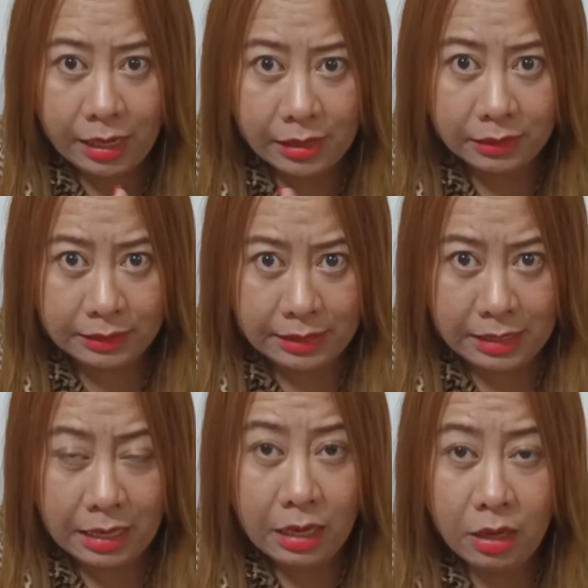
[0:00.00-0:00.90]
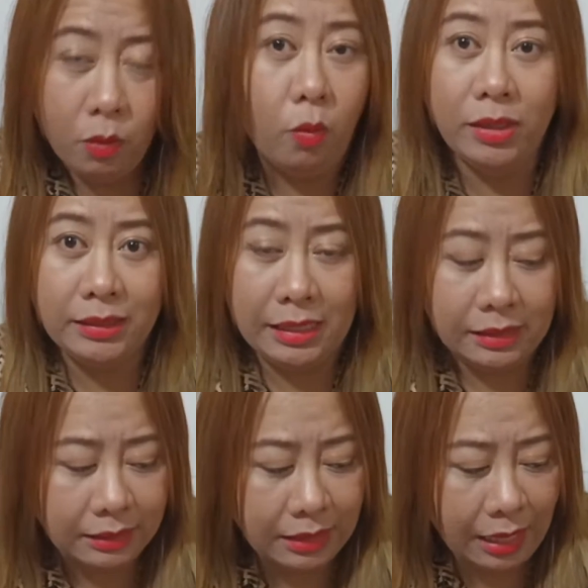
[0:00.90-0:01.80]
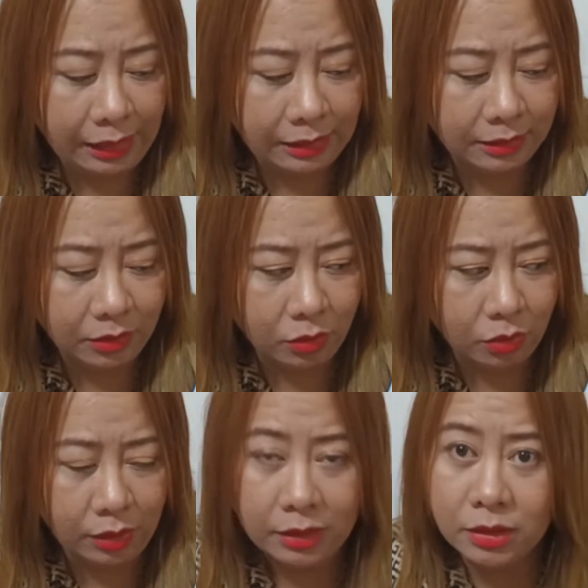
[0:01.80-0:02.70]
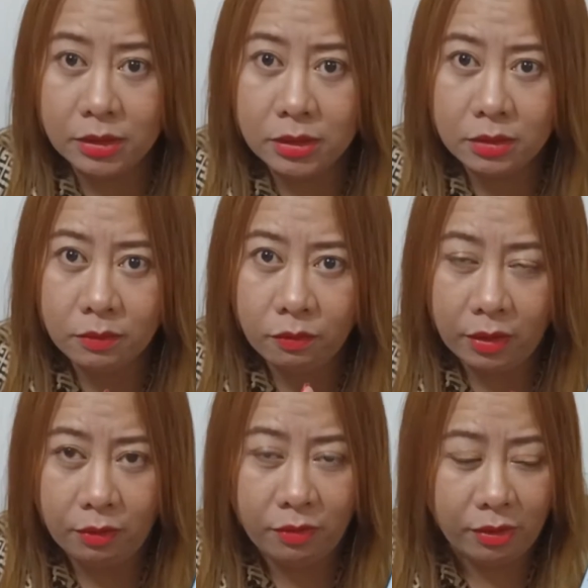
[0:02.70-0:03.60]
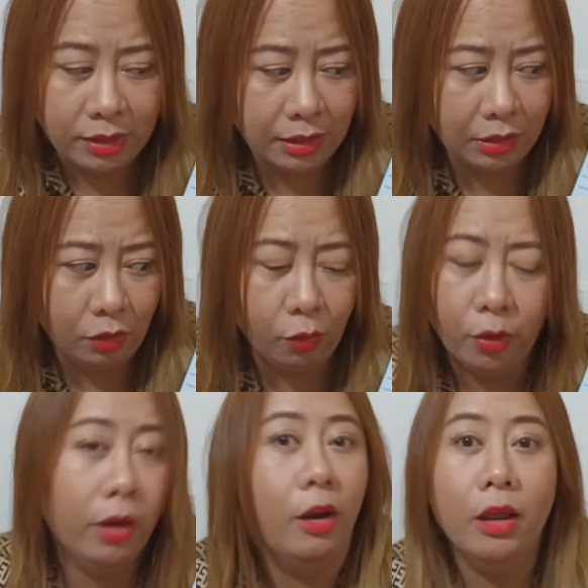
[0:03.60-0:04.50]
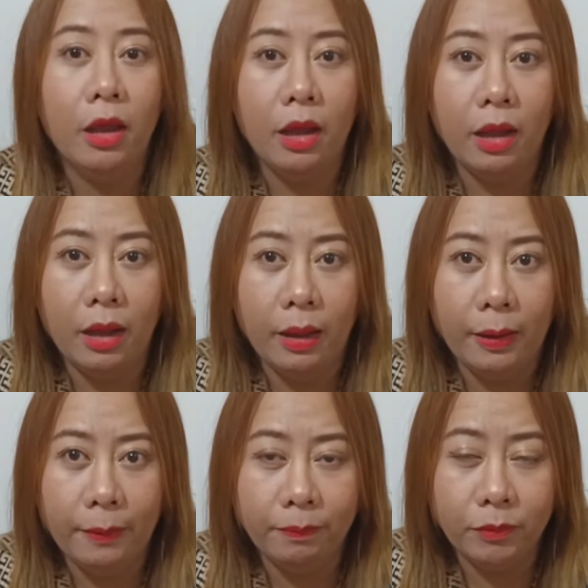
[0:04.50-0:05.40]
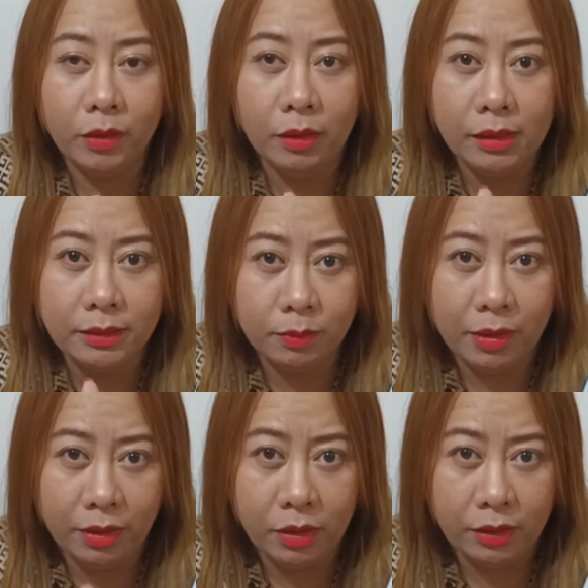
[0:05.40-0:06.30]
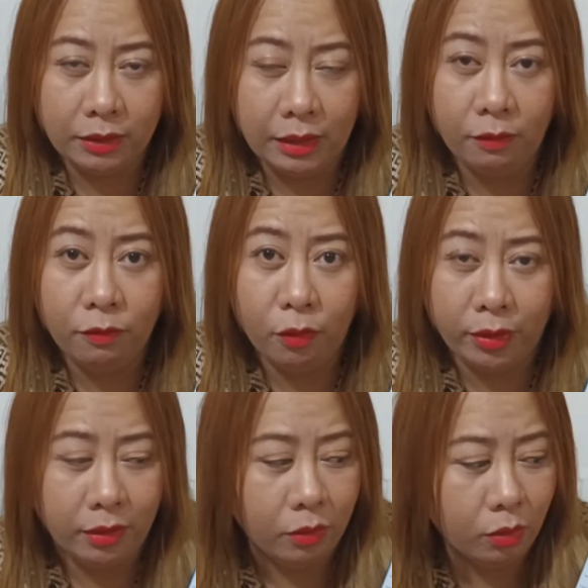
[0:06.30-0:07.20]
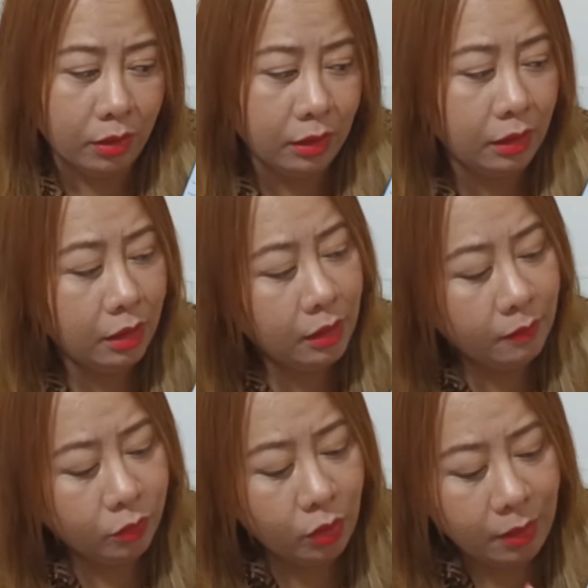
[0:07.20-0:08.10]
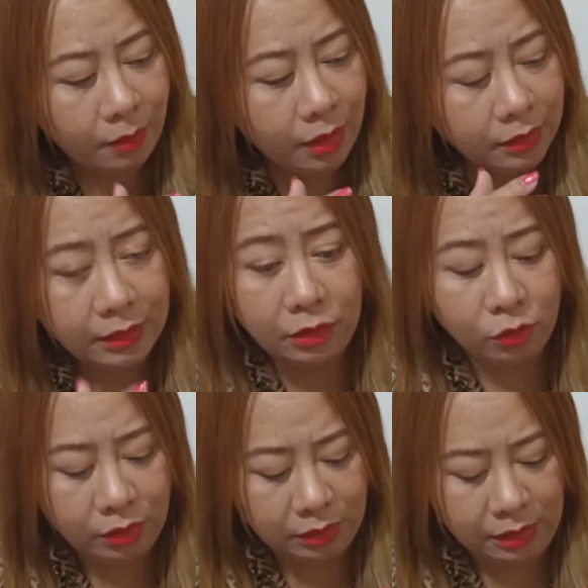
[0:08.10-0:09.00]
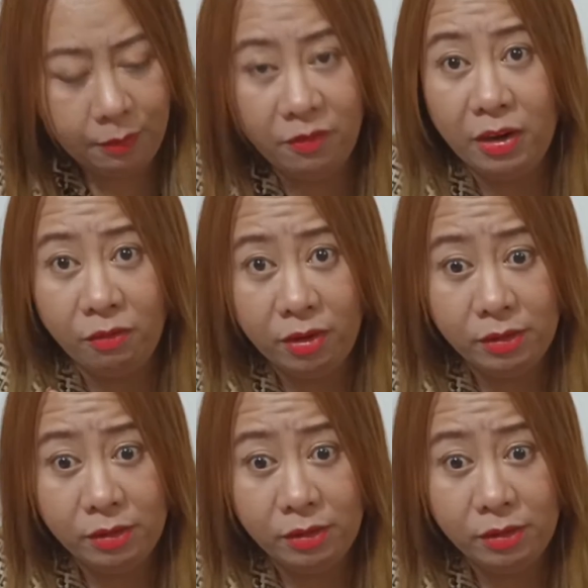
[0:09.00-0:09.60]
and see what's inside. So it's very, very secure. It's very good thing for the Google to have a security, very,